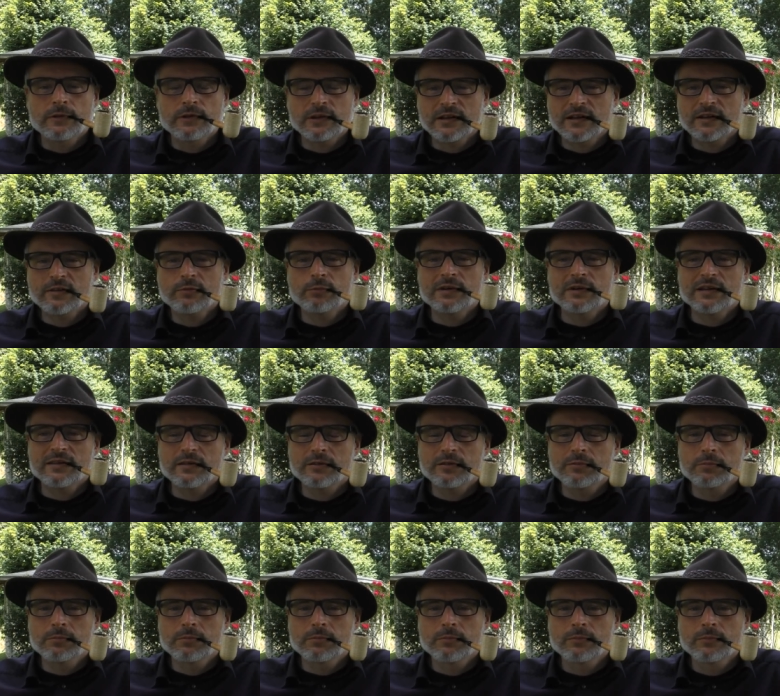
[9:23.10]
nice weather.
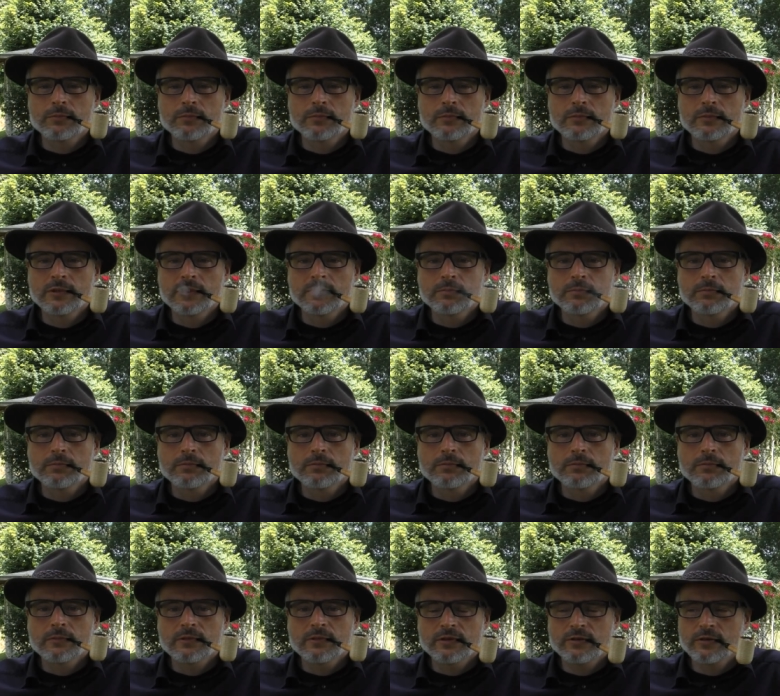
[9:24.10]

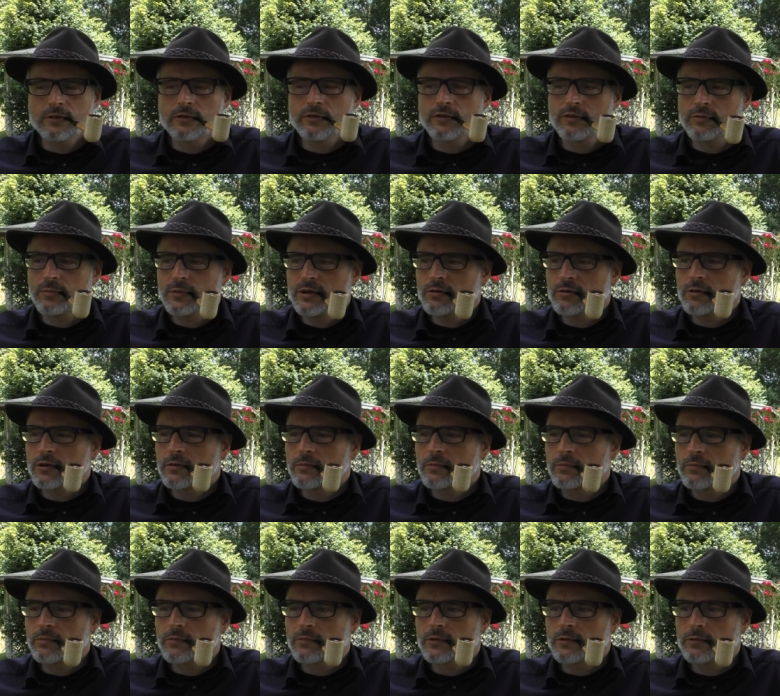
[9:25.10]
It's a good smoke,
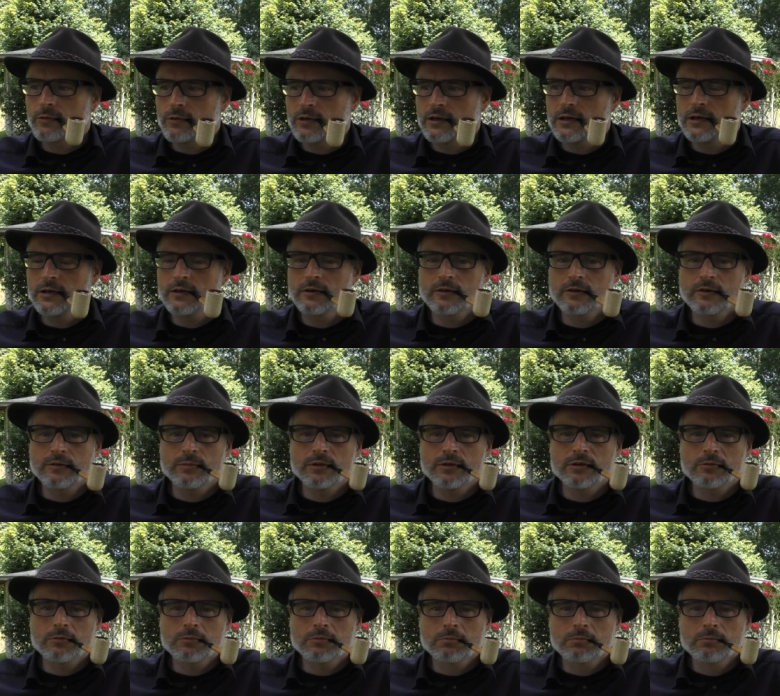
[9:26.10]
really good
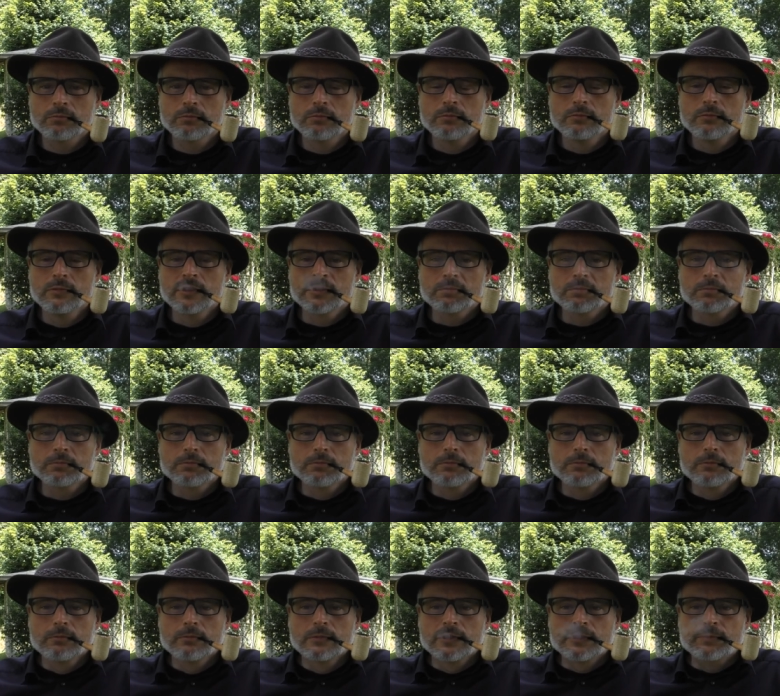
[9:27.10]
smoke.
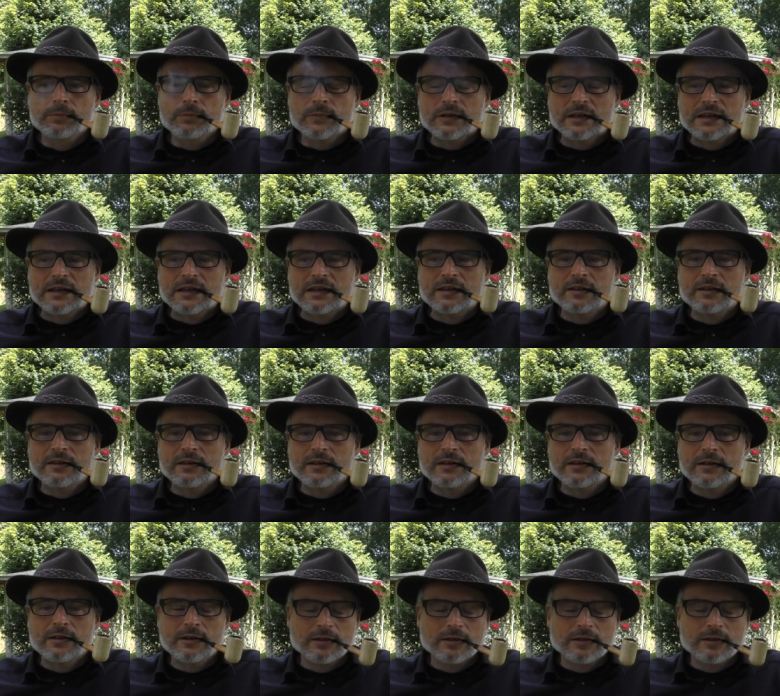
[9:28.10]
And